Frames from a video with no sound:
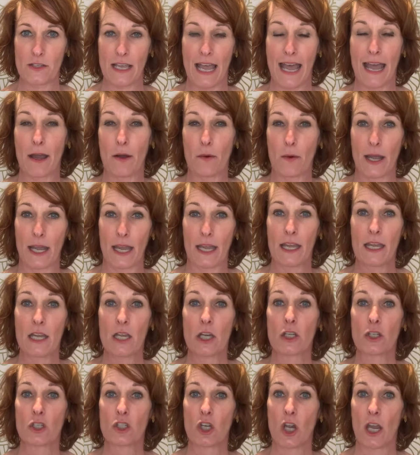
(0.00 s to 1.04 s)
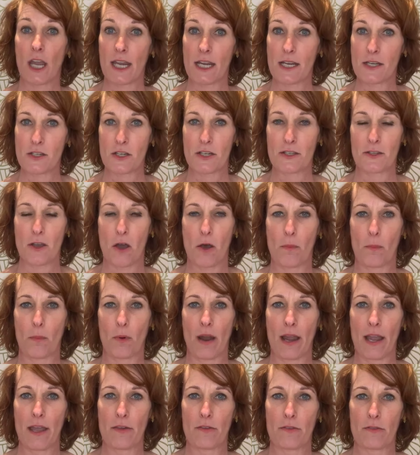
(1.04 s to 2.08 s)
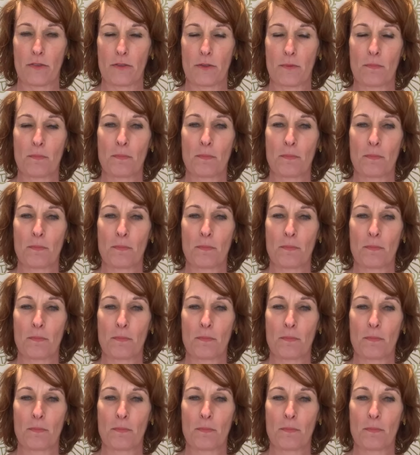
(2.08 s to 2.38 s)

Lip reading: how it changes our breath.